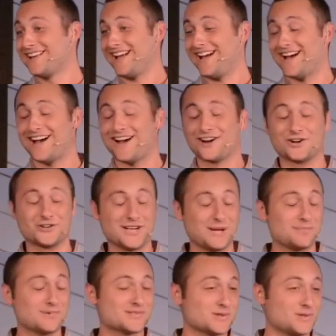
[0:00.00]
Uh, her
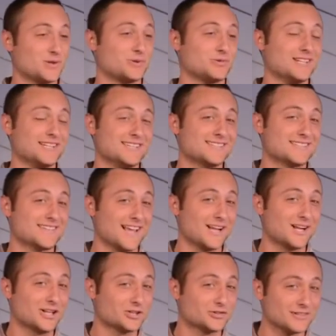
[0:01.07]
name was Clarice,
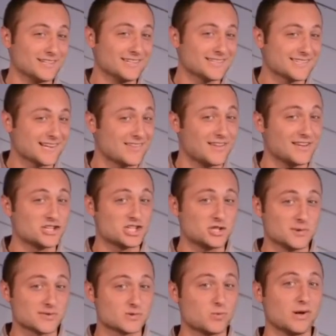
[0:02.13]
and Clarice said that she
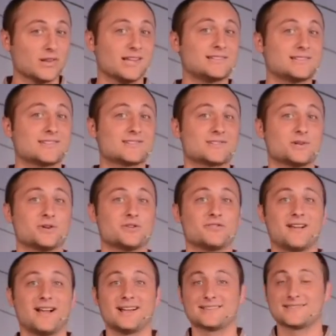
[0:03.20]
was willing to
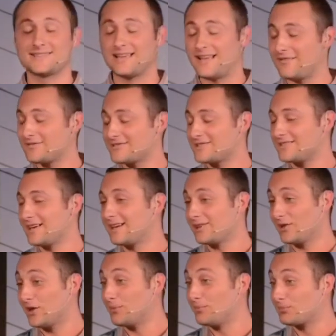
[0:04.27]
serve as the FCA
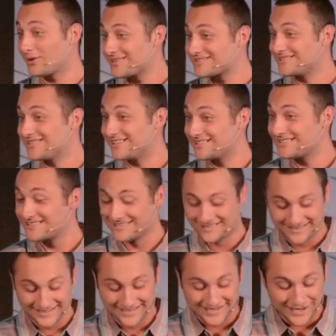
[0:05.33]
club president,
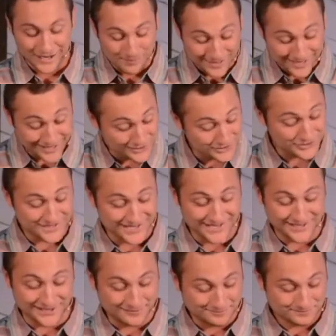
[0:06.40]
a big
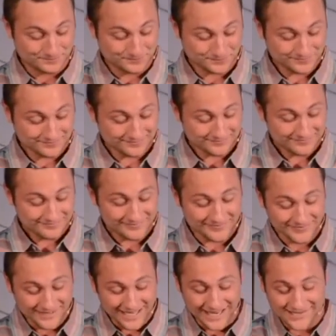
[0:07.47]
undertaking.
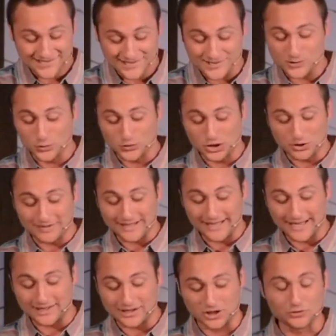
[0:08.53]
As the school year
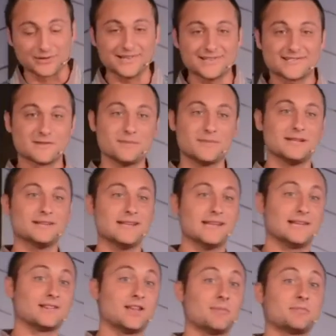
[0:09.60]
began, Clarice submitted
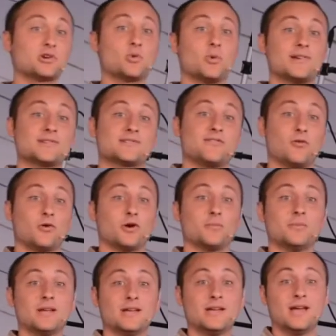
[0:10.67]
a club request
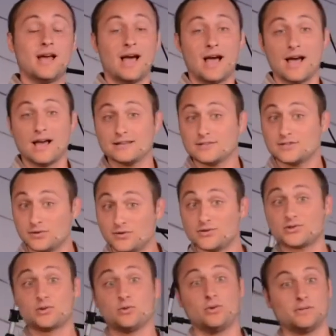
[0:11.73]
form uh, to the
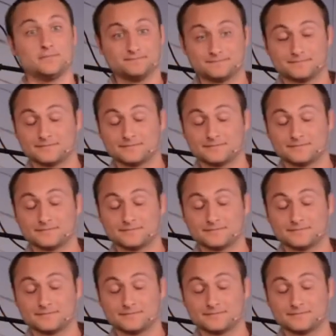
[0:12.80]
school.